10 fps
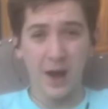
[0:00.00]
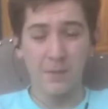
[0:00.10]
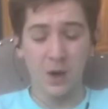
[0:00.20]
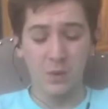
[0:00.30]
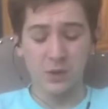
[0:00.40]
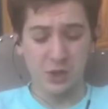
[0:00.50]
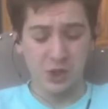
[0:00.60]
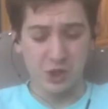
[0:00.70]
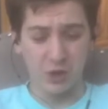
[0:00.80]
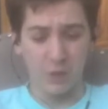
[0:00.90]
I'm not really
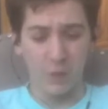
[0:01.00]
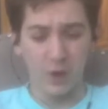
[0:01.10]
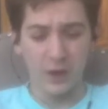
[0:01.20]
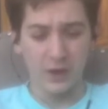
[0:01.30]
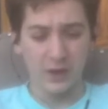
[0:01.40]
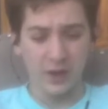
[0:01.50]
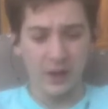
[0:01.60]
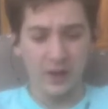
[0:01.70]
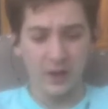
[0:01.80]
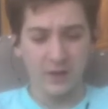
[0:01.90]
sure what,
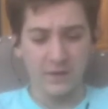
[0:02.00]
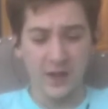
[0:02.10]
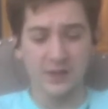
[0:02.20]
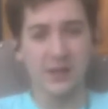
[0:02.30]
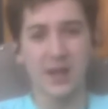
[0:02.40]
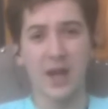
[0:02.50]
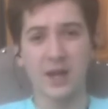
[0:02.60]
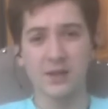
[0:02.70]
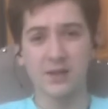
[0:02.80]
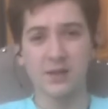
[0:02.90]
like, if that's the
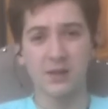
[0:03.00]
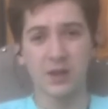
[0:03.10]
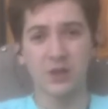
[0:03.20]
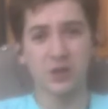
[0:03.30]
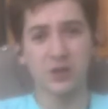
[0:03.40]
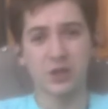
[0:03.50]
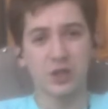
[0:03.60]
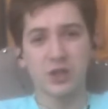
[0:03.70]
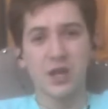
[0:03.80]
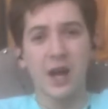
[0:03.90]
case. It
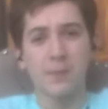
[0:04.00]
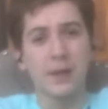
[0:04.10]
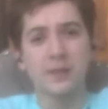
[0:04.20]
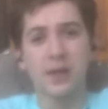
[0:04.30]
just kind of makes